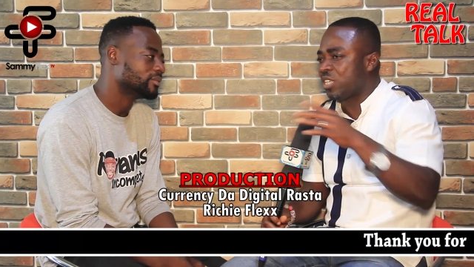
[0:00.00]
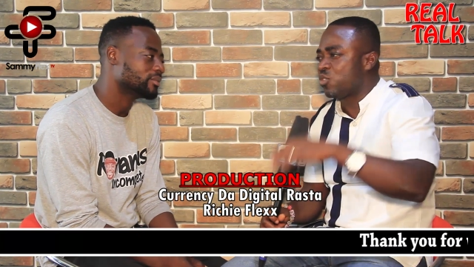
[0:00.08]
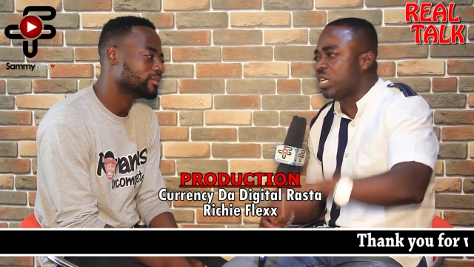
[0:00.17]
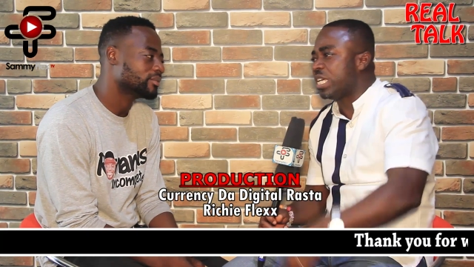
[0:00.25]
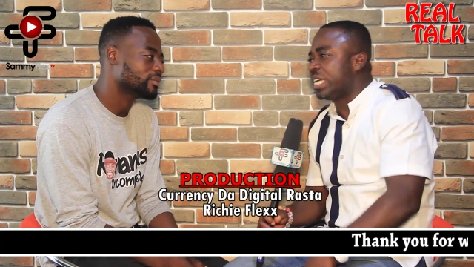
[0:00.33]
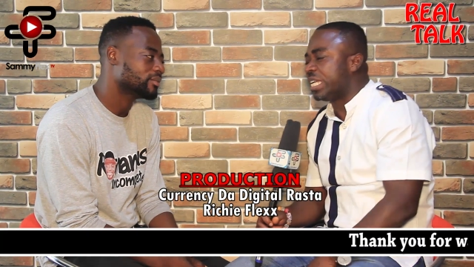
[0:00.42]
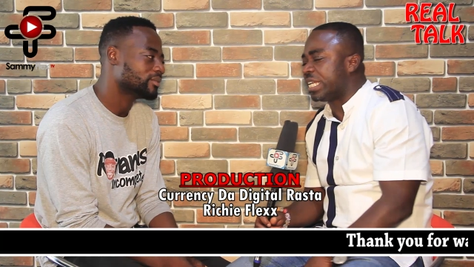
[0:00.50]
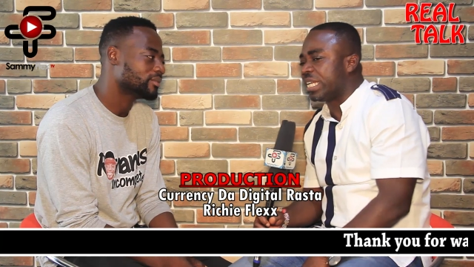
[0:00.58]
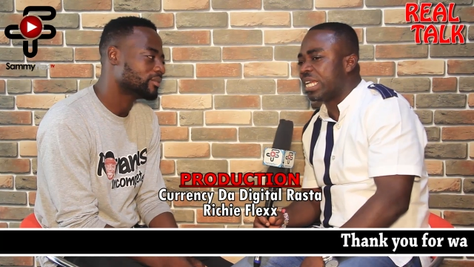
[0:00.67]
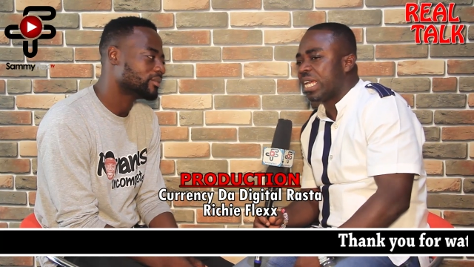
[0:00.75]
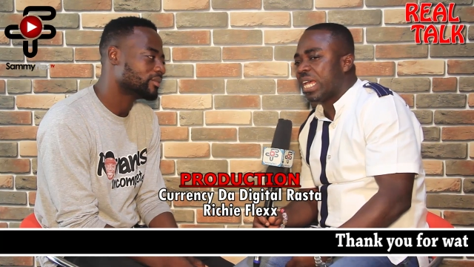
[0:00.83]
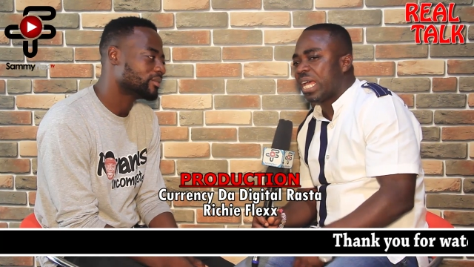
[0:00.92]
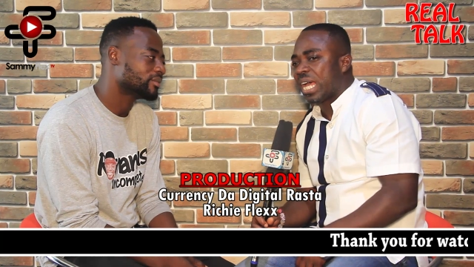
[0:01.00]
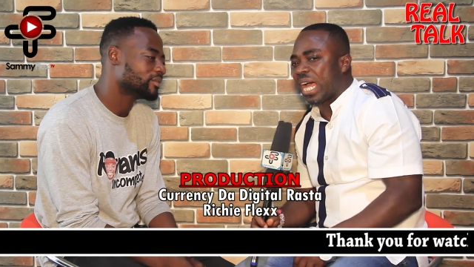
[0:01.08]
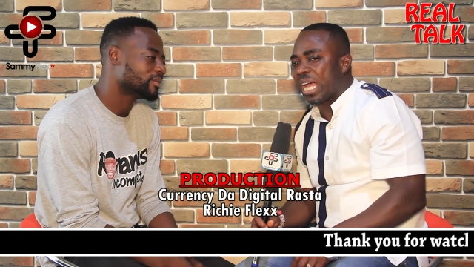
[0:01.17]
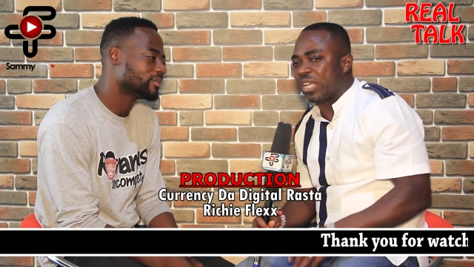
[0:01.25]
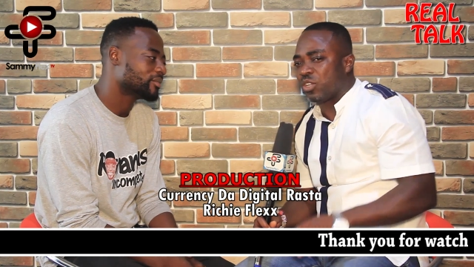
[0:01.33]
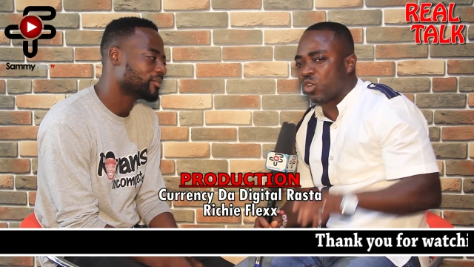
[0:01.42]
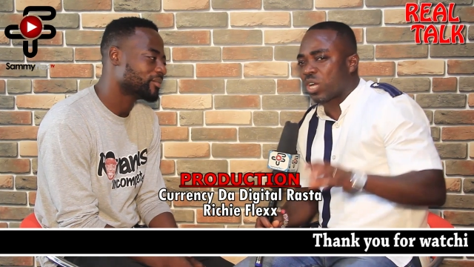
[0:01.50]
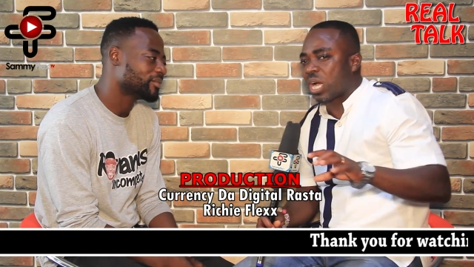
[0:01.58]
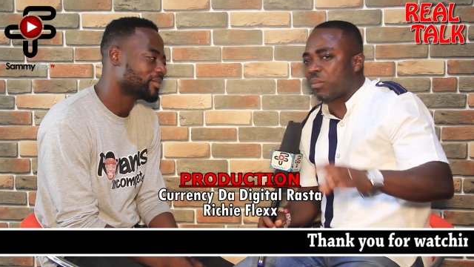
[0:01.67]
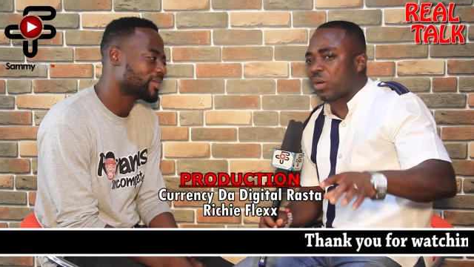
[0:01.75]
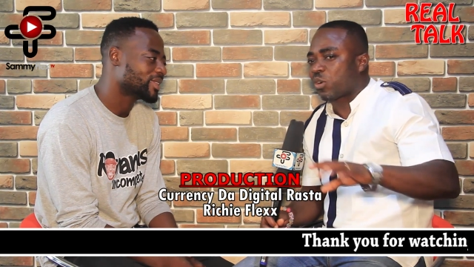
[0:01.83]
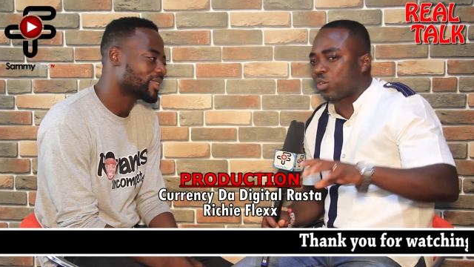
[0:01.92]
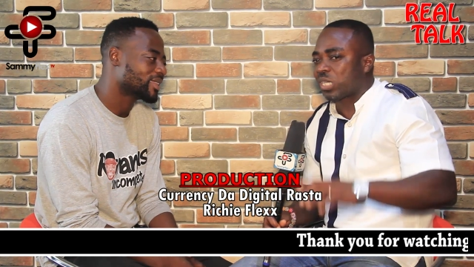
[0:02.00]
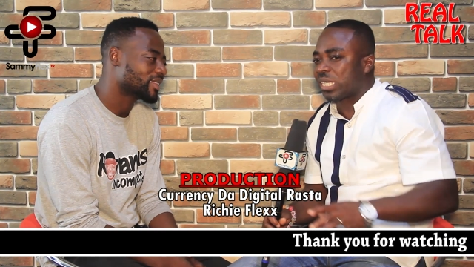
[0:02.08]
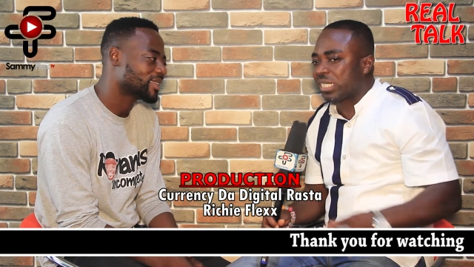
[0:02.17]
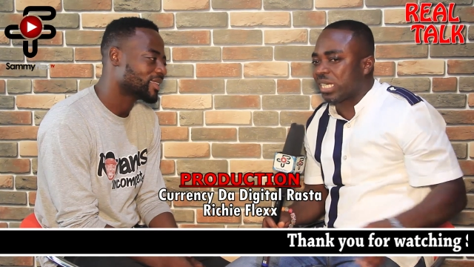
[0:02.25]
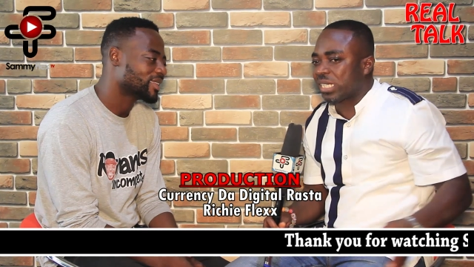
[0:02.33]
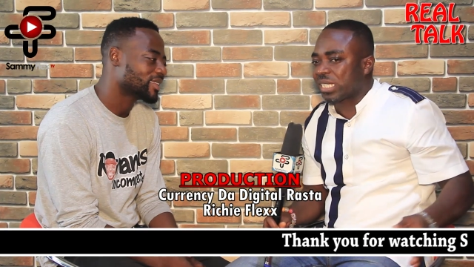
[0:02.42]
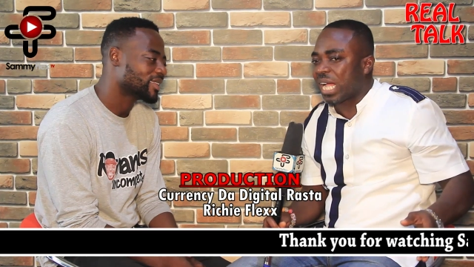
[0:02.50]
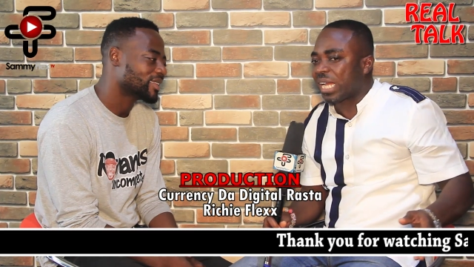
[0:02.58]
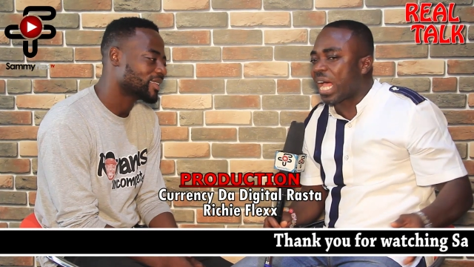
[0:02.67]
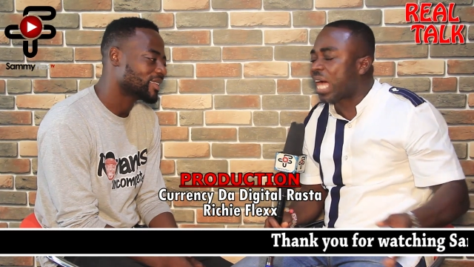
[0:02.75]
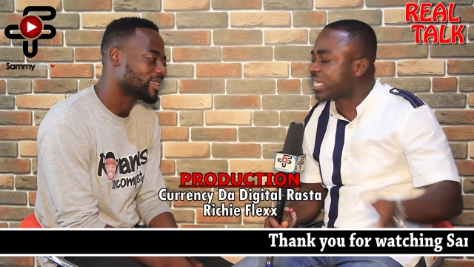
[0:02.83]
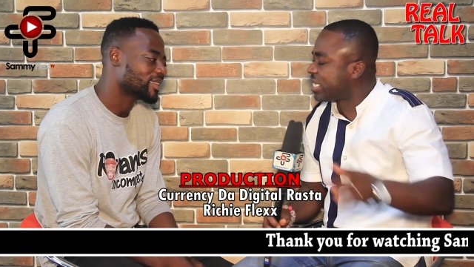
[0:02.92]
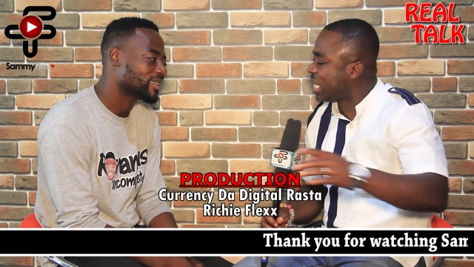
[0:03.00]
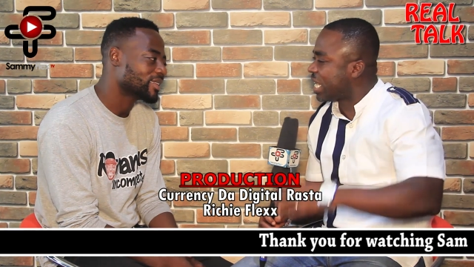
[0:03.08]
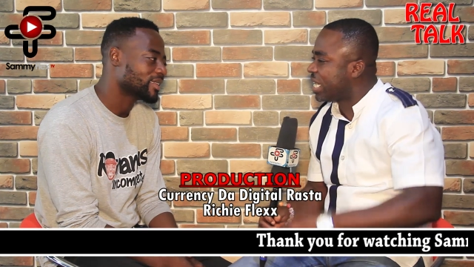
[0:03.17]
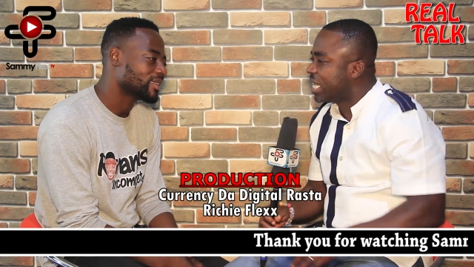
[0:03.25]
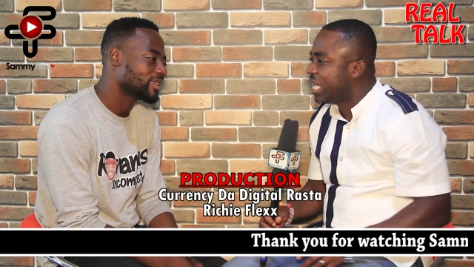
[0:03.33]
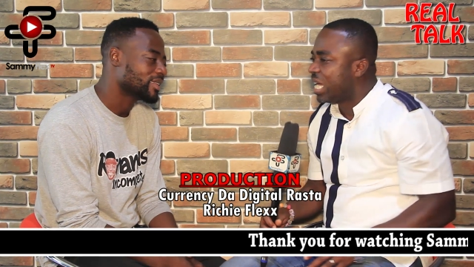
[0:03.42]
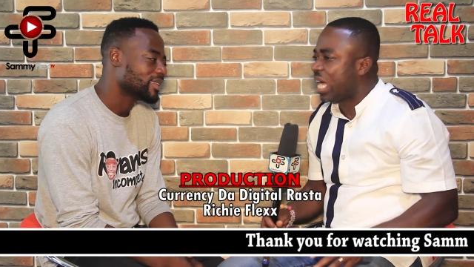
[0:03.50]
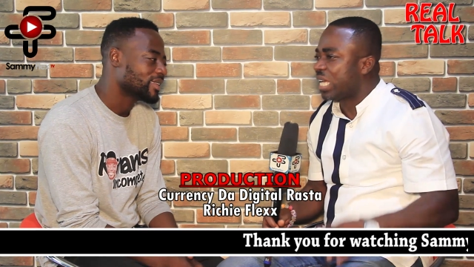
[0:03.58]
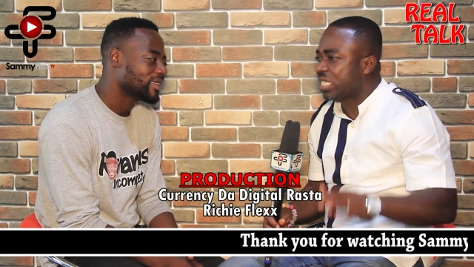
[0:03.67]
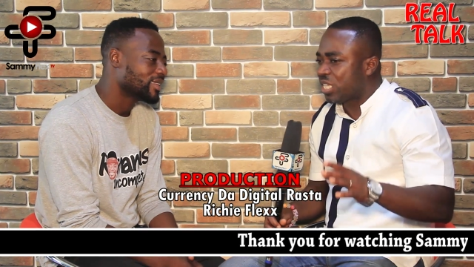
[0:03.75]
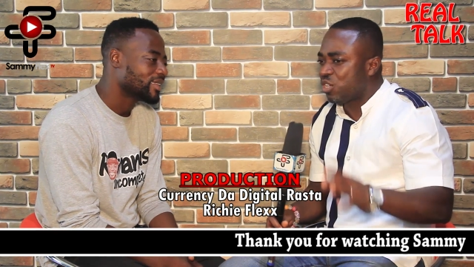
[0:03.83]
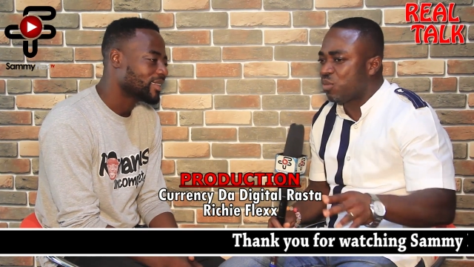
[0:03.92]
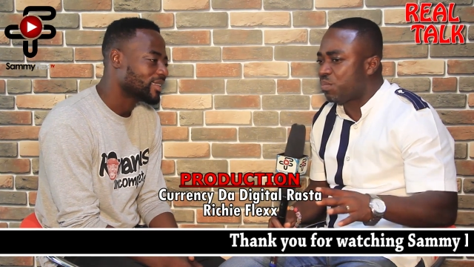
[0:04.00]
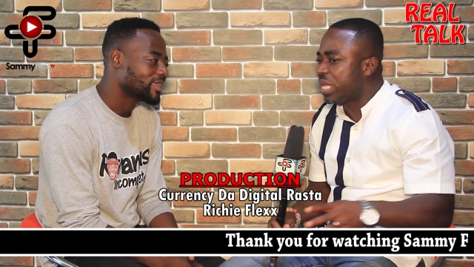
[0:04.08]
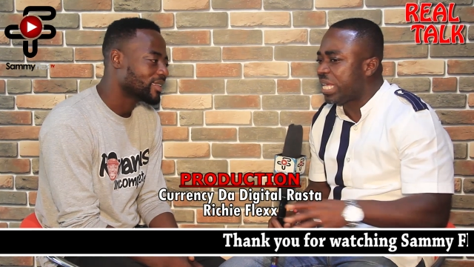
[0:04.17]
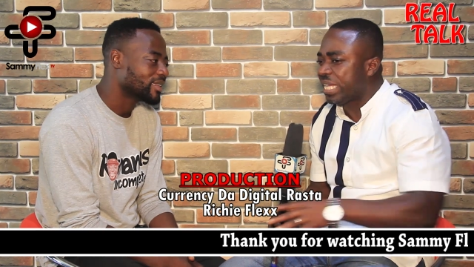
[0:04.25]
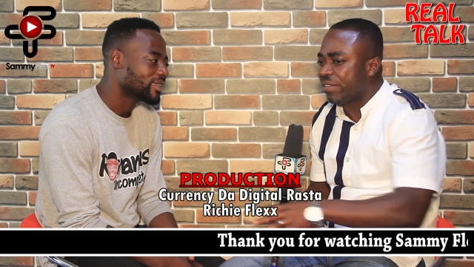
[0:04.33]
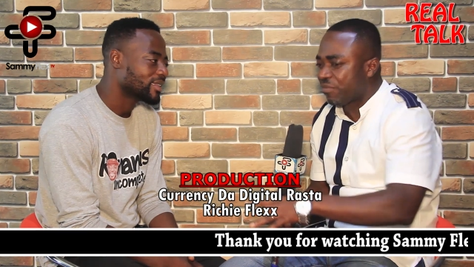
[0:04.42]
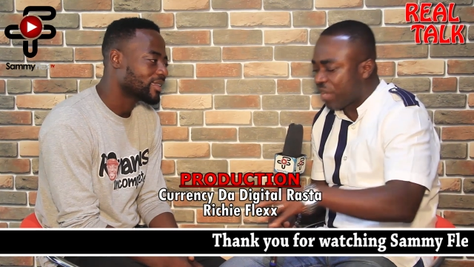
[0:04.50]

Speaker 1: you in, uh, you don't come across as just an actor. I see you playing, in